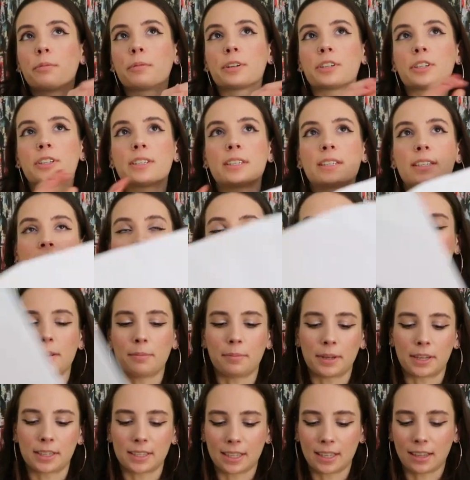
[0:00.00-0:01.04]
which is insane
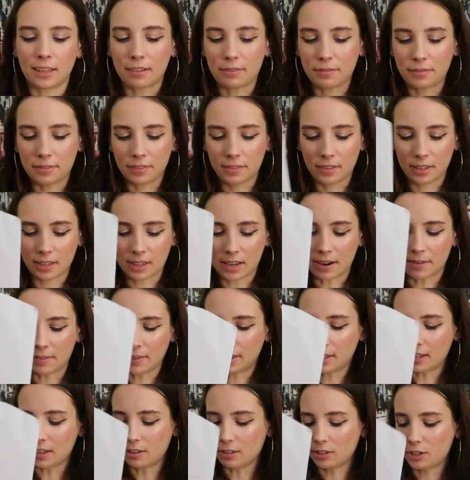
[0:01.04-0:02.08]
because I loved
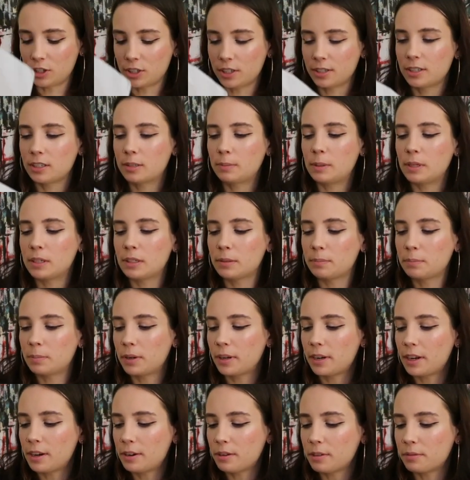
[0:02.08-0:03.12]
everything else Jesus Peace
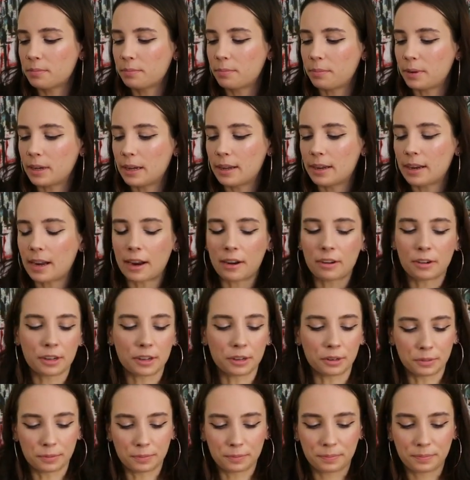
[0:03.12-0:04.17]
put out, but I don't
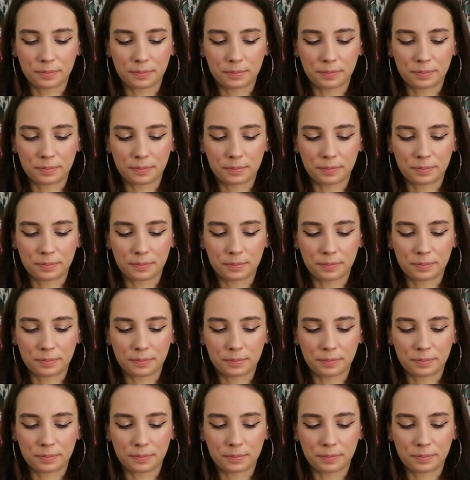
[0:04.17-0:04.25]
know.